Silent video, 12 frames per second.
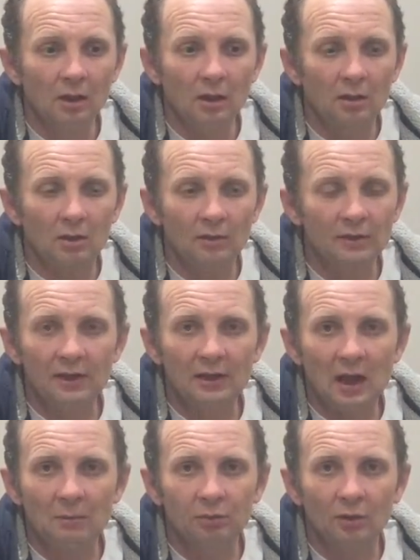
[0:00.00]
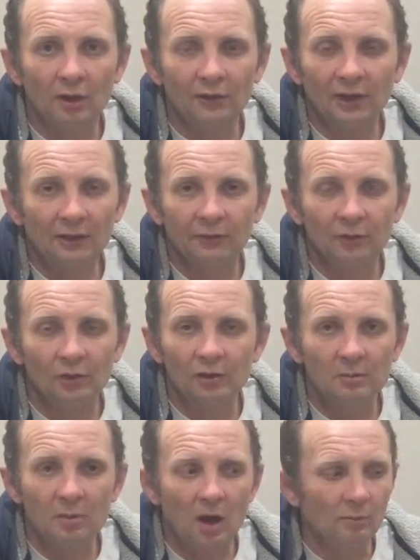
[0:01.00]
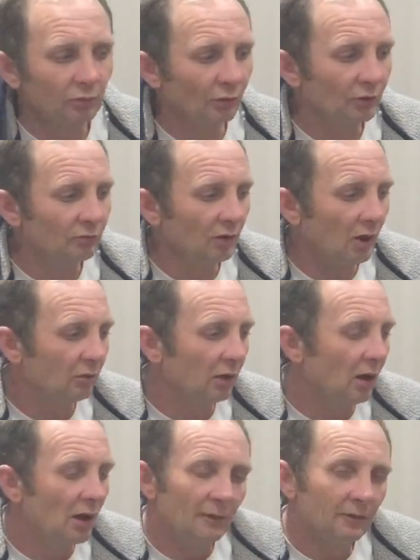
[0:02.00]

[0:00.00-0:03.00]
I can't give you that price, that's for doing it by a brush and roller.